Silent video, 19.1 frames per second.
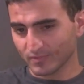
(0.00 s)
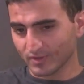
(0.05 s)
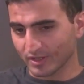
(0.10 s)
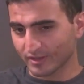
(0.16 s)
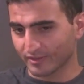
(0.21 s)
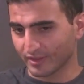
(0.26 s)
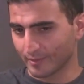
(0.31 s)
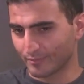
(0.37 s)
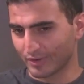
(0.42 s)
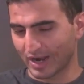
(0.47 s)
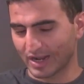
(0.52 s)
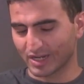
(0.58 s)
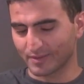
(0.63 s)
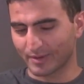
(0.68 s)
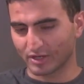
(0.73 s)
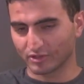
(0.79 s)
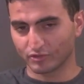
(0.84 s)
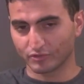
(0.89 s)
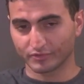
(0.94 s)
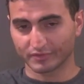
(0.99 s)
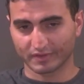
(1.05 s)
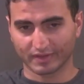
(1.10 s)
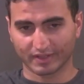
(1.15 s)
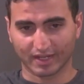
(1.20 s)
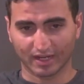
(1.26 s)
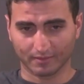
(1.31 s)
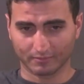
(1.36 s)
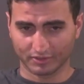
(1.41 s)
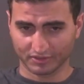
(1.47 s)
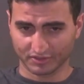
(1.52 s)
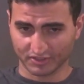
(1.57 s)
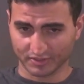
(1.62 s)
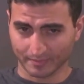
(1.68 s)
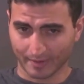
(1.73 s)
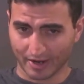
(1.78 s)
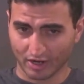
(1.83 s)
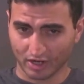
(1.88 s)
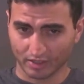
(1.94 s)
They brag about using the camera to
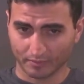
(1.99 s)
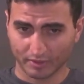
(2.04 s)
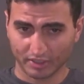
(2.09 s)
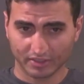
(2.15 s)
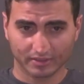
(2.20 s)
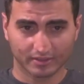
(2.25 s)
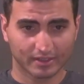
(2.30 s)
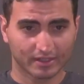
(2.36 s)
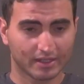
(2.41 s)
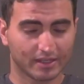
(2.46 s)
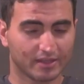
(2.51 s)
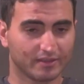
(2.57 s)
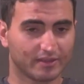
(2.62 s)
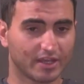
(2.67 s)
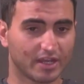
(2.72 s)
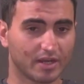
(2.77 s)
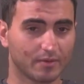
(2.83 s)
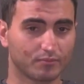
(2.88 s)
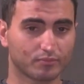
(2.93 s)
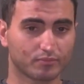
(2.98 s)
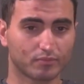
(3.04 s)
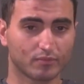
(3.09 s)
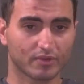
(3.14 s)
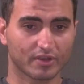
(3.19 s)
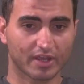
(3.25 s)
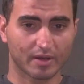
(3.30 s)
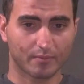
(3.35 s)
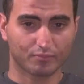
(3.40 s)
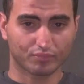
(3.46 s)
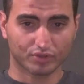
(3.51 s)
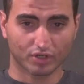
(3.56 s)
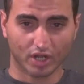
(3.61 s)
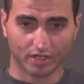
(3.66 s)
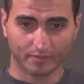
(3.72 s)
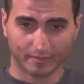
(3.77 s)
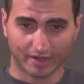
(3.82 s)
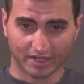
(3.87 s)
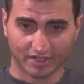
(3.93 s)
spy on me. They
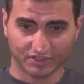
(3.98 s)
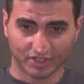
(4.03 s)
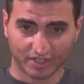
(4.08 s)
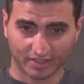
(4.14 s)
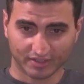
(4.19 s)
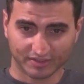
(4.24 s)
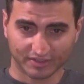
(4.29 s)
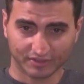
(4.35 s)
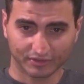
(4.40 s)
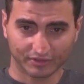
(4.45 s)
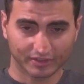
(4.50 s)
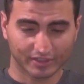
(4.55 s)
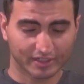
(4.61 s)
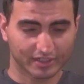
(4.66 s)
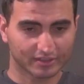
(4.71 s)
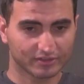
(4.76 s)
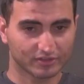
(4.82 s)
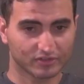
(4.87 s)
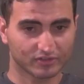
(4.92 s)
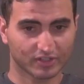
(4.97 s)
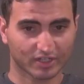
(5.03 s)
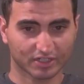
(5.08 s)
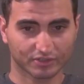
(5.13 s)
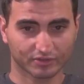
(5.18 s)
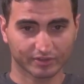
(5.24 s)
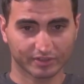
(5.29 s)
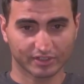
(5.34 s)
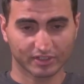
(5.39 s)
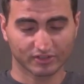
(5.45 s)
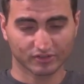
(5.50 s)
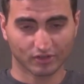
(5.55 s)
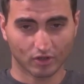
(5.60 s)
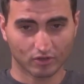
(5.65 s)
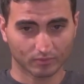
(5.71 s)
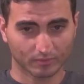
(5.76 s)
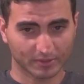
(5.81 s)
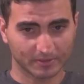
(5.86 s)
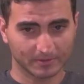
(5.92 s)
prod my genitalia to sexually
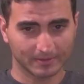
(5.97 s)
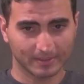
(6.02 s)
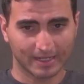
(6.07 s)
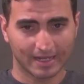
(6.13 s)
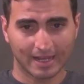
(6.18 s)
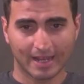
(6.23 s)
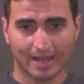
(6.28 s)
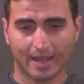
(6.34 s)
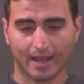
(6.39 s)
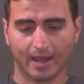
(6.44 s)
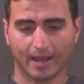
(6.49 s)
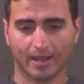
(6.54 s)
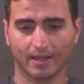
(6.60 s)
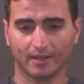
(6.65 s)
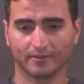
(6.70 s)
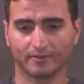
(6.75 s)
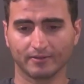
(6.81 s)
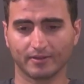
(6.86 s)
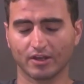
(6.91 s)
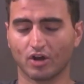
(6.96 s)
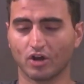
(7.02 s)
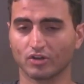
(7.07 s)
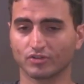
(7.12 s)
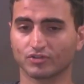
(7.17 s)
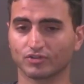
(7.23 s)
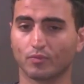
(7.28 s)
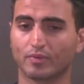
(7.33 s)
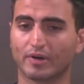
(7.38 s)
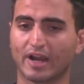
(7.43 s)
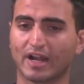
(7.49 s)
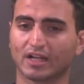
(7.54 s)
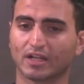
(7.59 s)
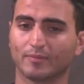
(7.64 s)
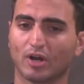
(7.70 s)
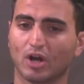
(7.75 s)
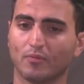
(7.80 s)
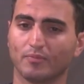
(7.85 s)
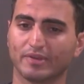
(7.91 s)
assault me. And they also brag
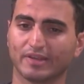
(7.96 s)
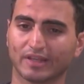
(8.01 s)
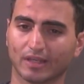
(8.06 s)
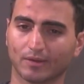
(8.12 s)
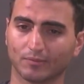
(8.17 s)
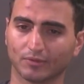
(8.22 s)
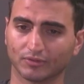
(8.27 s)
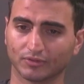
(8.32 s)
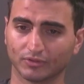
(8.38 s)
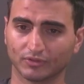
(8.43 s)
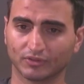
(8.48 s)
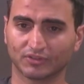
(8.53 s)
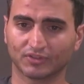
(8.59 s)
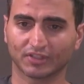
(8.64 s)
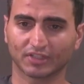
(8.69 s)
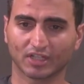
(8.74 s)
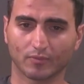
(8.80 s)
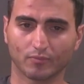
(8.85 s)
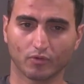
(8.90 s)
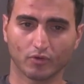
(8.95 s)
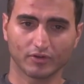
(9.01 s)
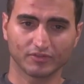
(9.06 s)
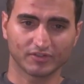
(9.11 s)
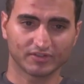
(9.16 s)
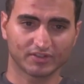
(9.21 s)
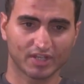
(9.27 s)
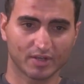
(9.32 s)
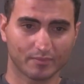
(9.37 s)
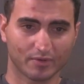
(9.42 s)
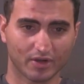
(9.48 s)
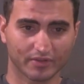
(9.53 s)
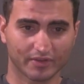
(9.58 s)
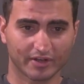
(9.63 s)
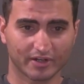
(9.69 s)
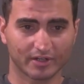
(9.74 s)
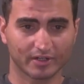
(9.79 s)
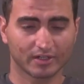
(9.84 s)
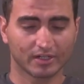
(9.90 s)
about being able to stick a poison tip on
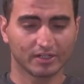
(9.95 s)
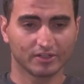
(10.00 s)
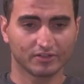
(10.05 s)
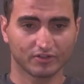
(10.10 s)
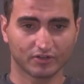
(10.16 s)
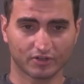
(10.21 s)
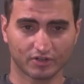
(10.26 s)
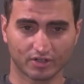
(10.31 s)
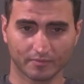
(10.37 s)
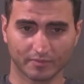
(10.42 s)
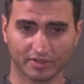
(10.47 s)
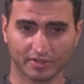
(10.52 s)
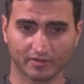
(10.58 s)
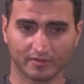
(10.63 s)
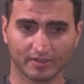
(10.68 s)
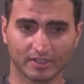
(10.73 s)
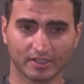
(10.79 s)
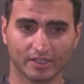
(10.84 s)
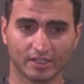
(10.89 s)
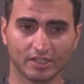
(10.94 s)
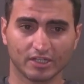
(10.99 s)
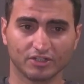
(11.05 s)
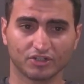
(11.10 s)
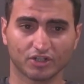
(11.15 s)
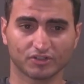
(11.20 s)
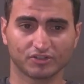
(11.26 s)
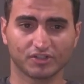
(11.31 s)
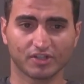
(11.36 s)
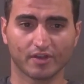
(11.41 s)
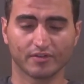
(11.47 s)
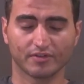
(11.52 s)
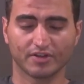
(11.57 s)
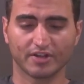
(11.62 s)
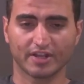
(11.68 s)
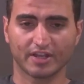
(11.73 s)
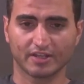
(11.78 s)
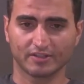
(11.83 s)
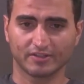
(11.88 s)
there to hurt me. Just the other
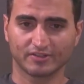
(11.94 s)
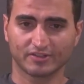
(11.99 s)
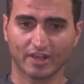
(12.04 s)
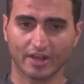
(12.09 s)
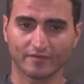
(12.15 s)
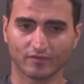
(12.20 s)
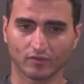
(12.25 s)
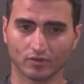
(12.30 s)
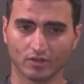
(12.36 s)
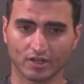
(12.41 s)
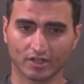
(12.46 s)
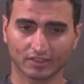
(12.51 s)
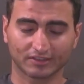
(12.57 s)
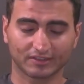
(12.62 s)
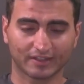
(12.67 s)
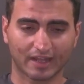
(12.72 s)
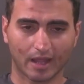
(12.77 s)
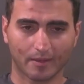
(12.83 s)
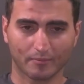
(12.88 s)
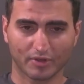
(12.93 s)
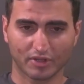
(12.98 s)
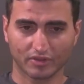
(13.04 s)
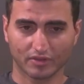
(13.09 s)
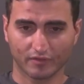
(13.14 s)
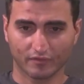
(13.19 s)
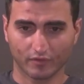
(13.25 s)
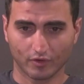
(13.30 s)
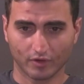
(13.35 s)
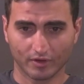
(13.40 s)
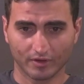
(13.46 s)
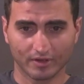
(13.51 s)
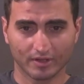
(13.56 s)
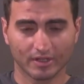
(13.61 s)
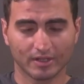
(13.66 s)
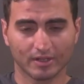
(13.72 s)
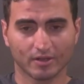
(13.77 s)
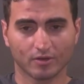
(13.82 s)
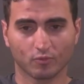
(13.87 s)
day, Saif Ulhuck stabbed me in the foot
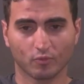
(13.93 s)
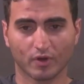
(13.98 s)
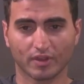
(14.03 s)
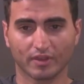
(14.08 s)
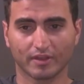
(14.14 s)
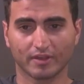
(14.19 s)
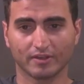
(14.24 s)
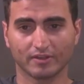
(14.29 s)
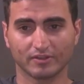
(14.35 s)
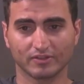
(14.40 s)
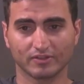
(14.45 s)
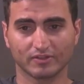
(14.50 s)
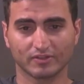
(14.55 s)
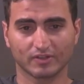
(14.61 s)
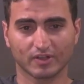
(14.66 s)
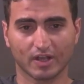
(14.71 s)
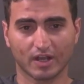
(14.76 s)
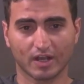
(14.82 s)
with his